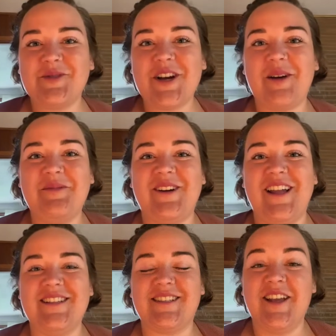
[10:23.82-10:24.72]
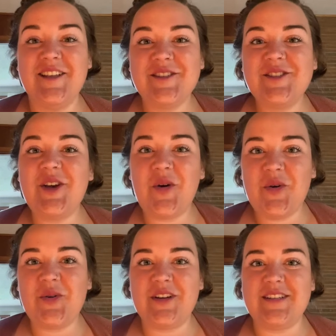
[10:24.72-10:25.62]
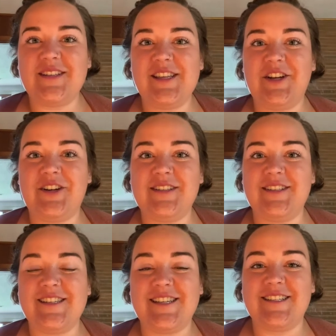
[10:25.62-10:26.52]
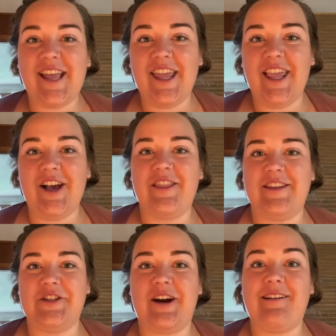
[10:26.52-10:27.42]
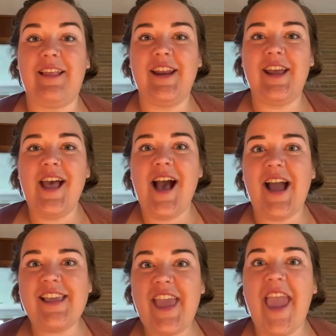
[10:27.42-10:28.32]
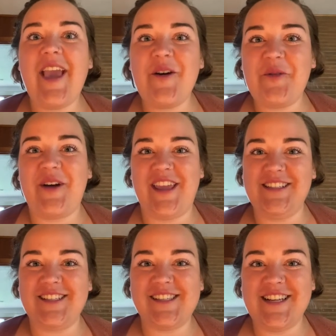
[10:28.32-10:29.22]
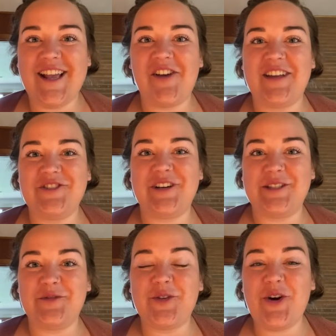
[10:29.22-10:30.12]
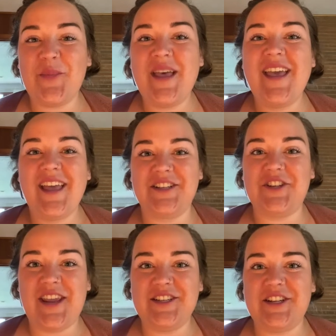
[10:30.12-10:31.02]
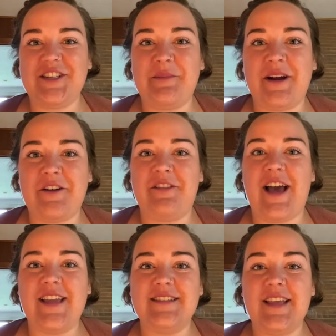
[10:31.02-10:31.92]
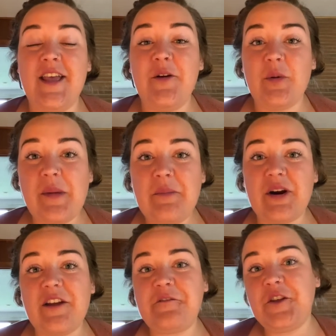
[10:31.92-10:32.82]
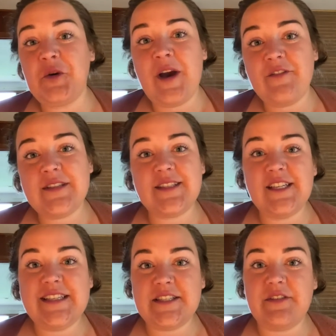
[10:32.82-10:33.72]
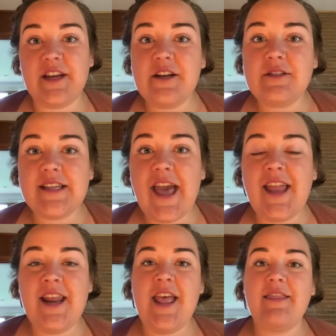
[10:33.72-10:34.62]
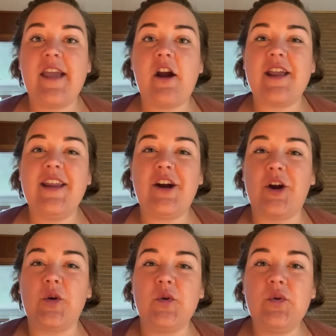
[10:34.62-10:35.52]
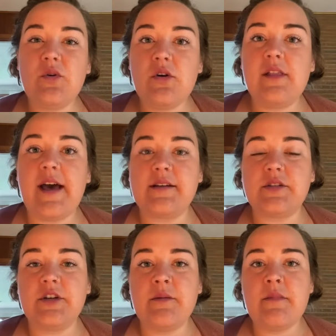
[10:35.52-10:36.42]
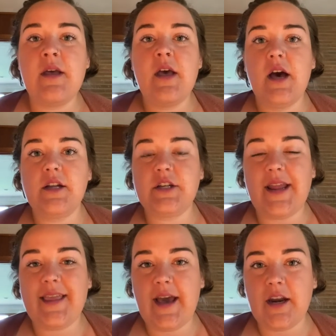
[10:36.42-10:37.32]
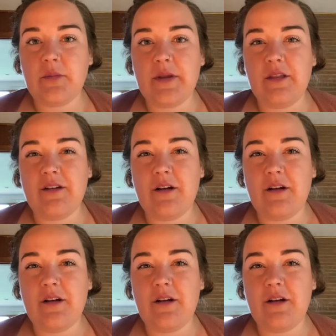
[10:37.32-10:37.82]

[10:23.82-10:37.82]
job, friends. So cool to see the chrysalises hanging on the jar lid. I can't wait to see how they transform and change into butterflies. Remember, if you haven't seen these videos yet, they are in our Google Classroom under a caterpillar